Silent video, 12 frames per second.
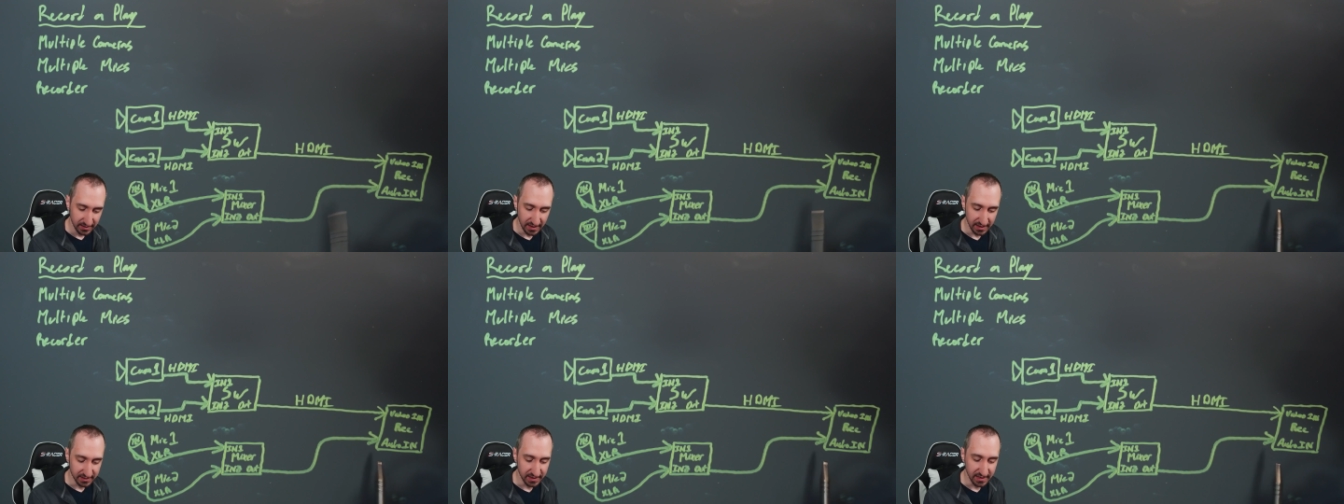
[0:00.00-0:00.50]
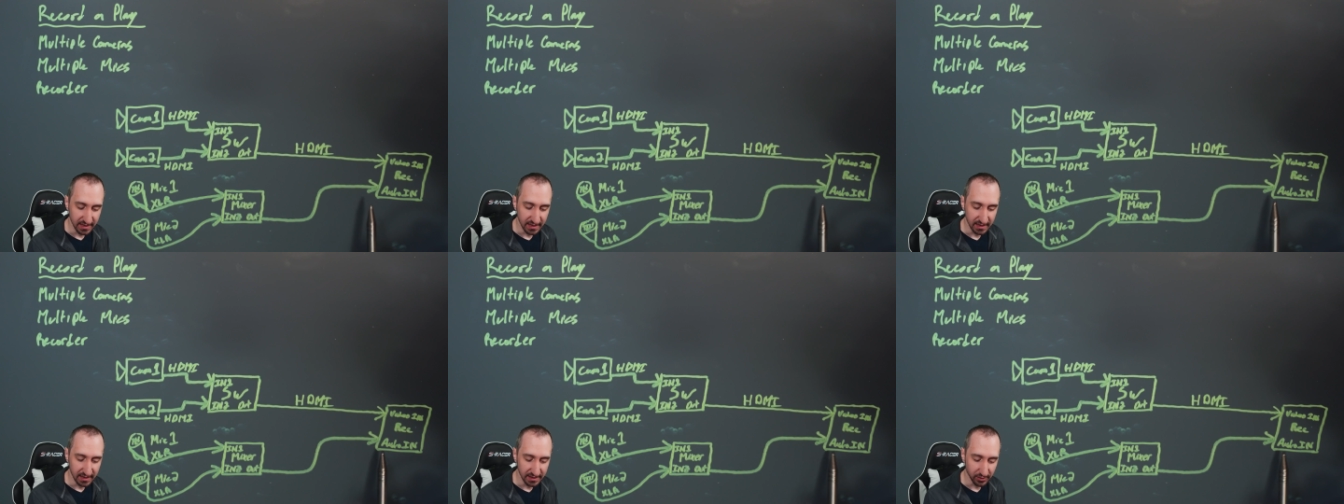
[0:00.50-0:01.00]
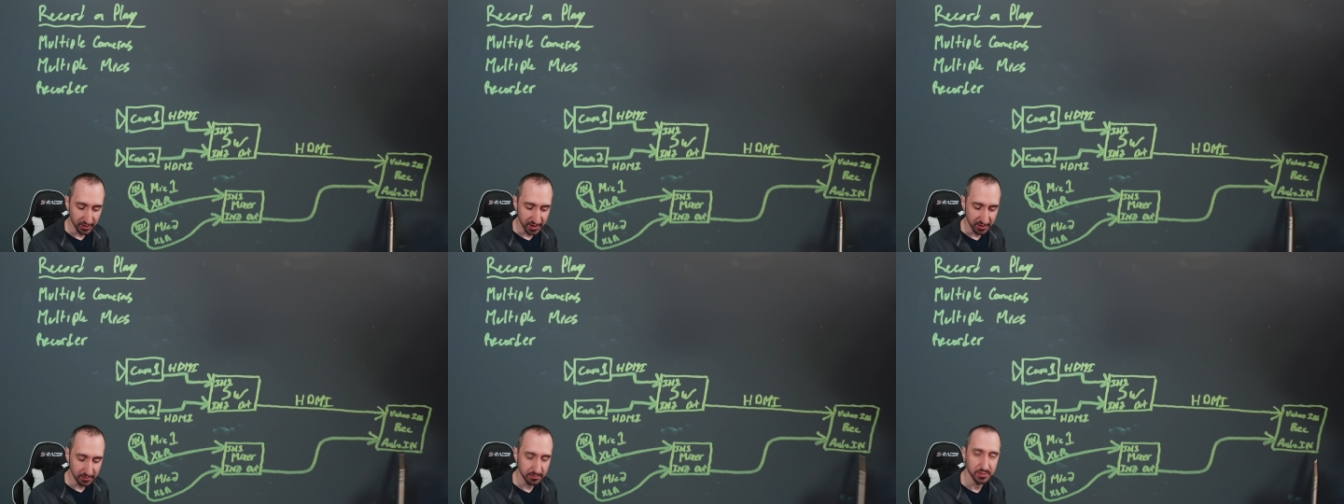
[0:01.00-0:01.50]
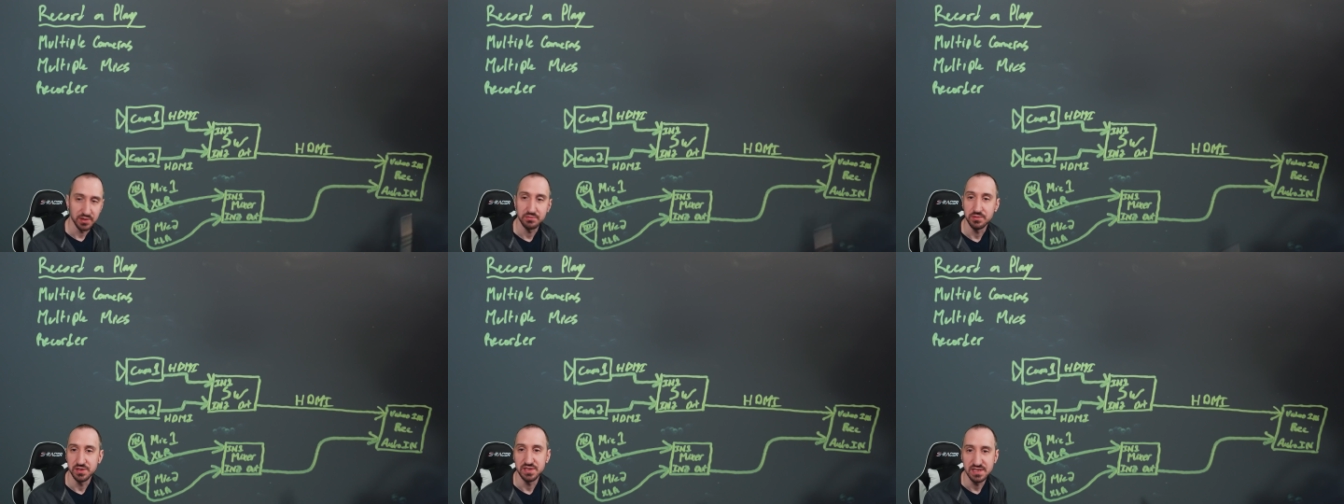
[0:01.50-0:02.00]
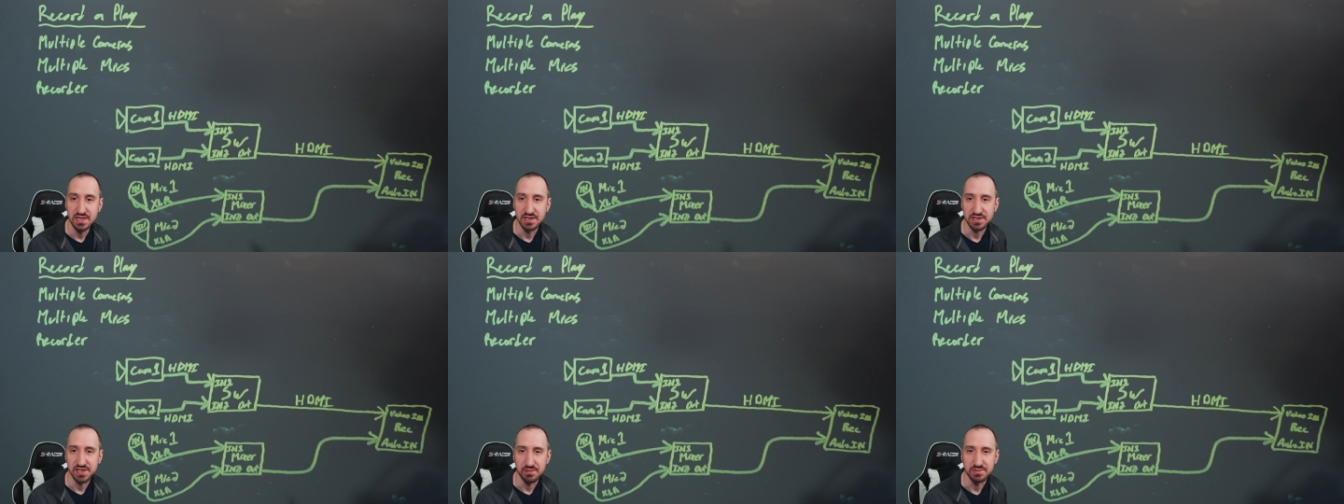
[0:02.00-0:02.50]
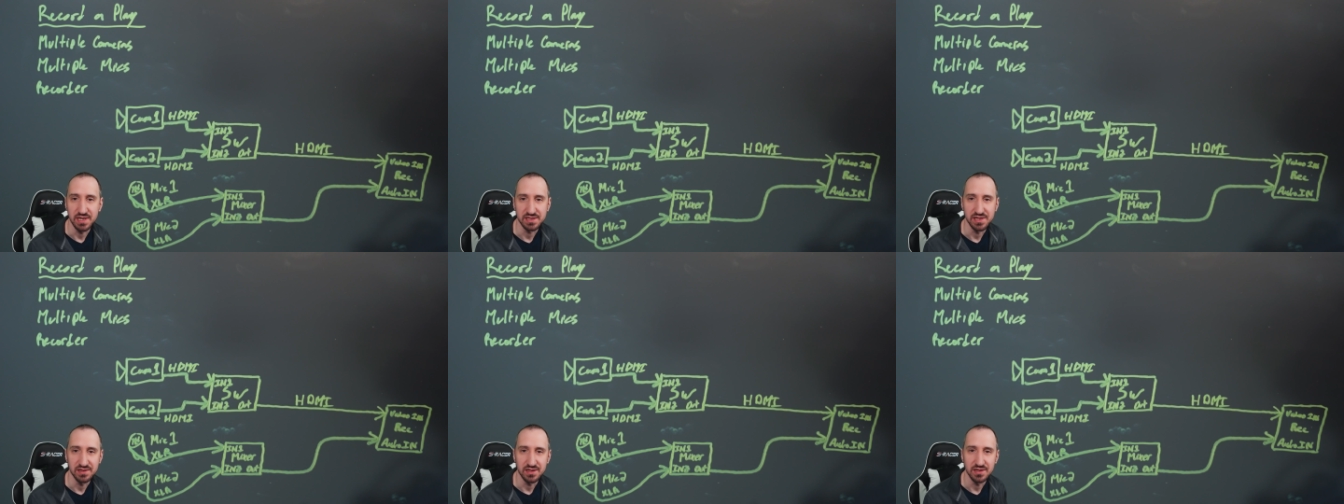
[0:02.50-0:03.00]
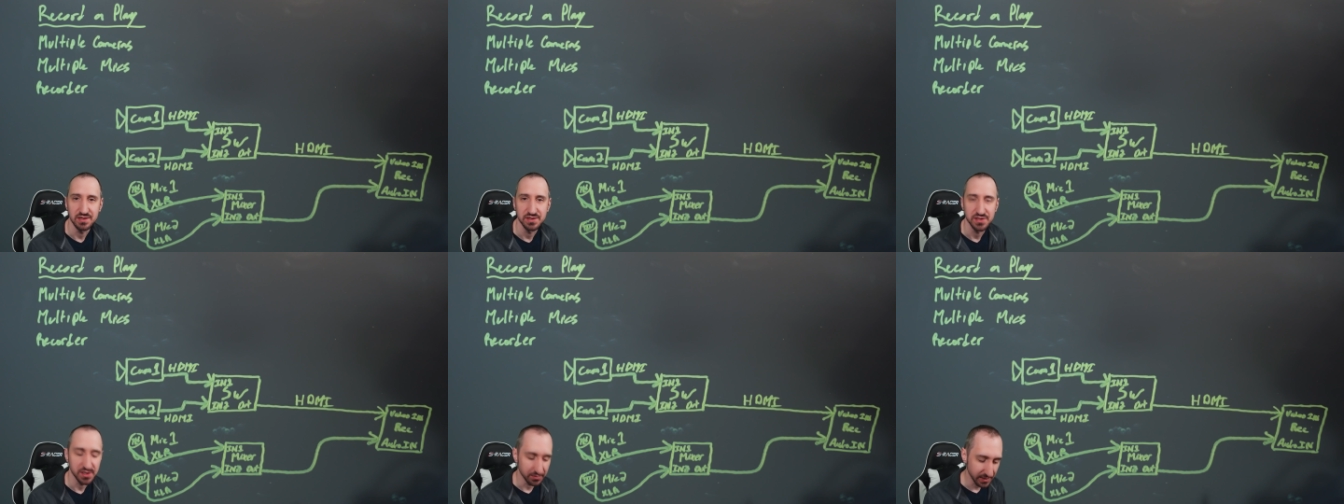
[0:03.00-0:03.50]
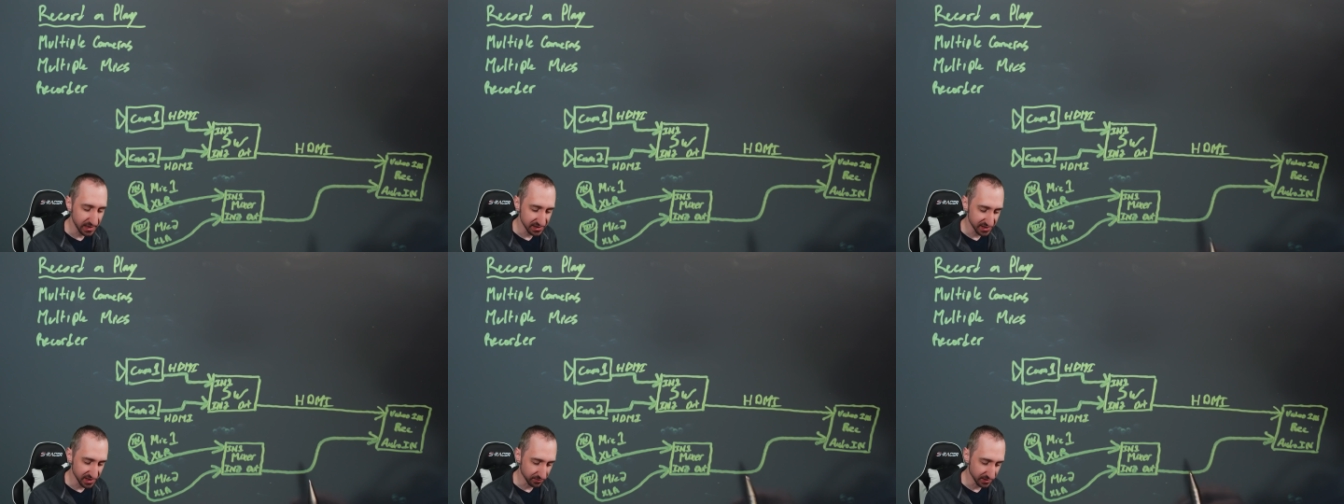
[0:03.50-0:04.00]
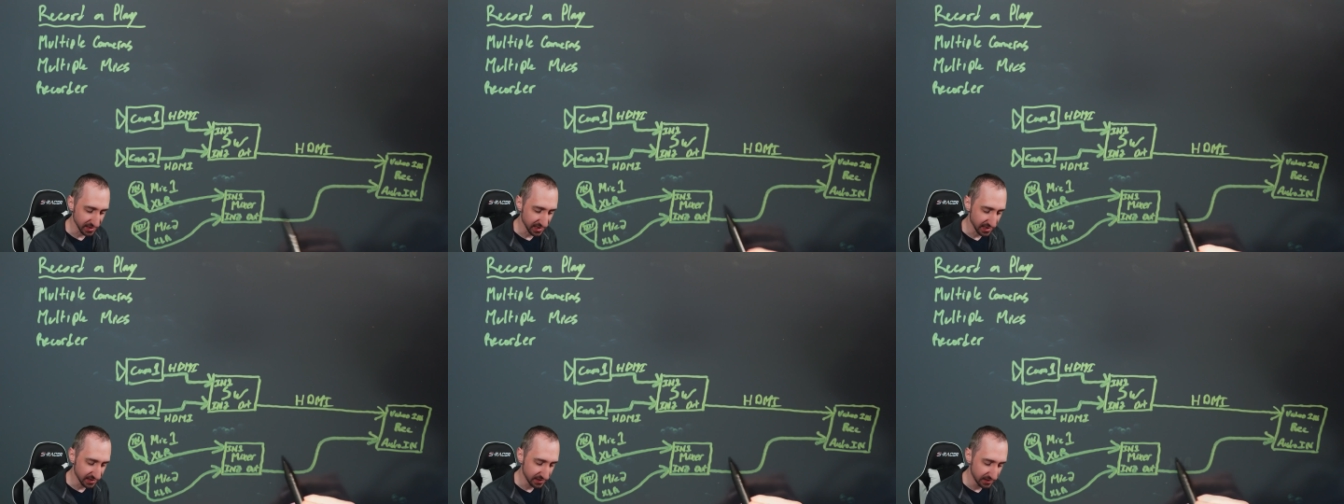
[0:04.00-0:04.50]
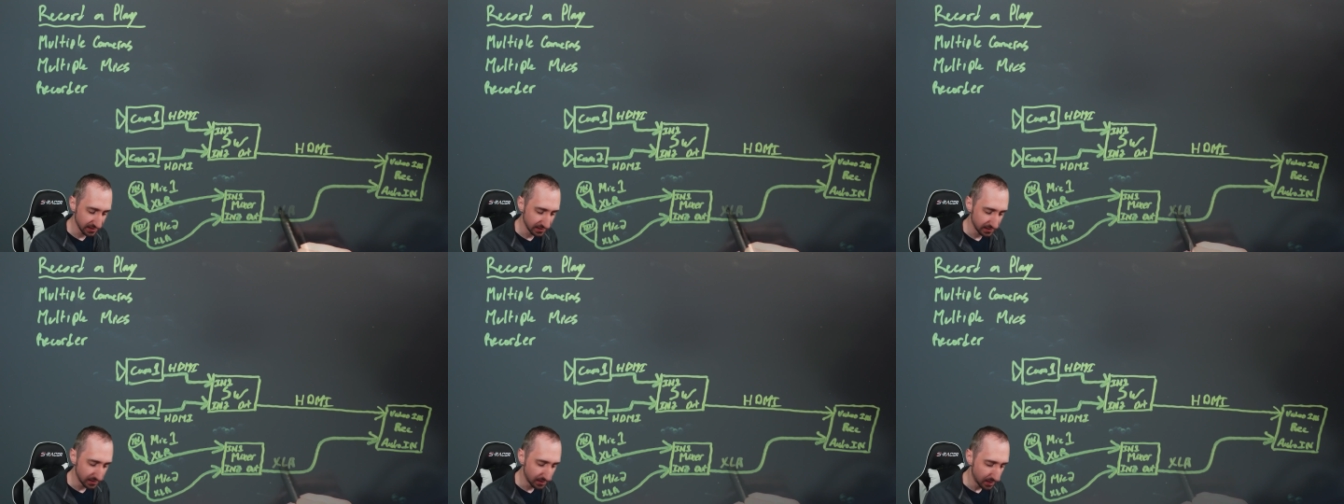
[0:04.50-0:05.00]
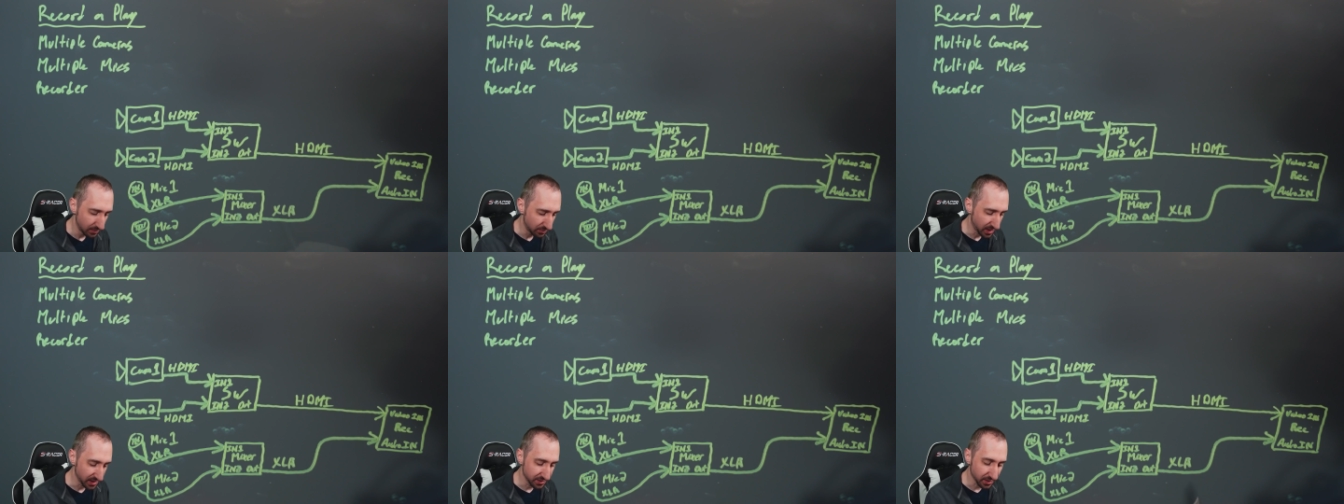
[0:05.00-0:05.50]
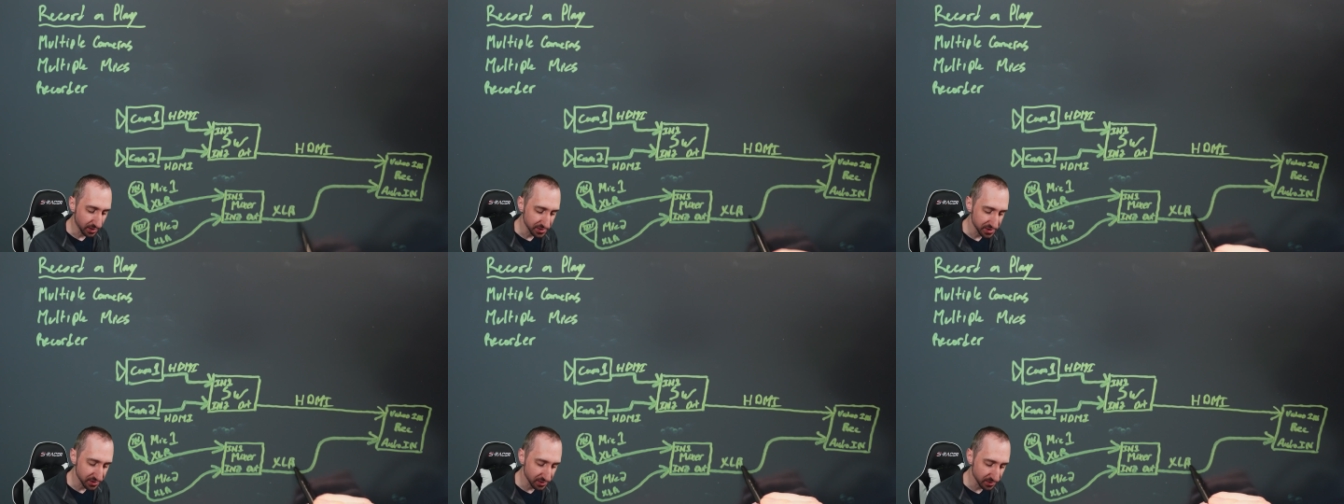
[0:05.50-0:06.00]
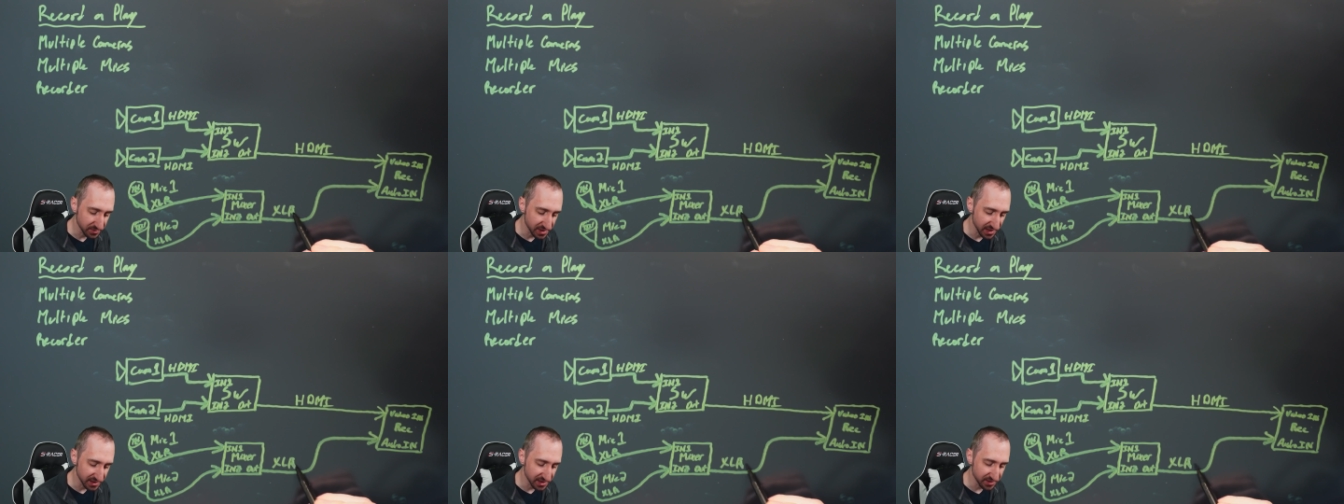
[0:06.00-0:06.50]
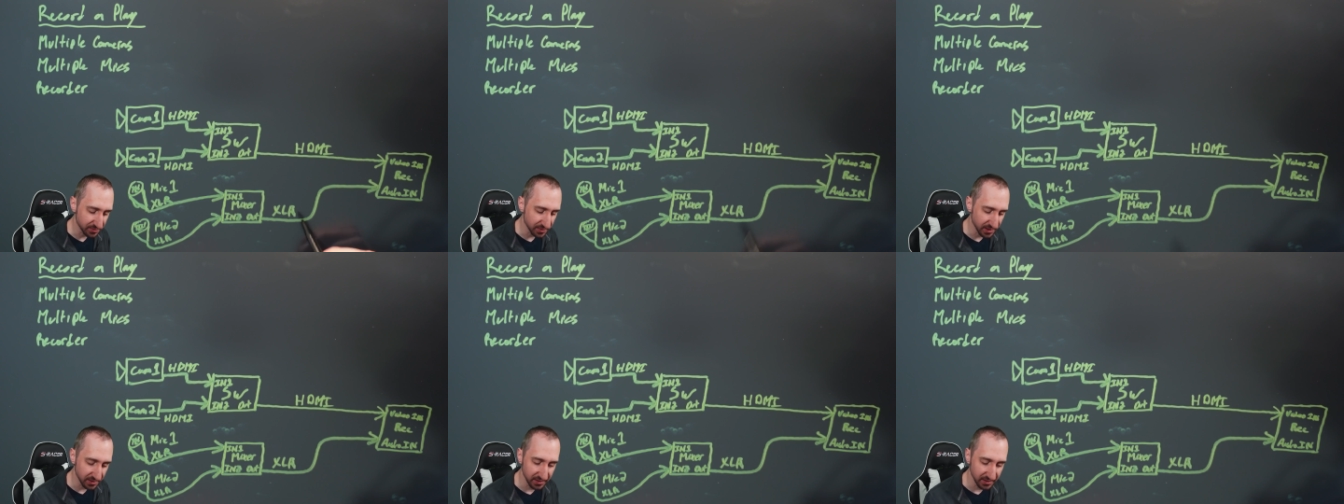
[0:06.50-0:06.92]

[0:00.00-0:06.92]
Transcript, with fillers: that the uh, audio input would accept XLR, so we can stick with that. But there are circumstances where,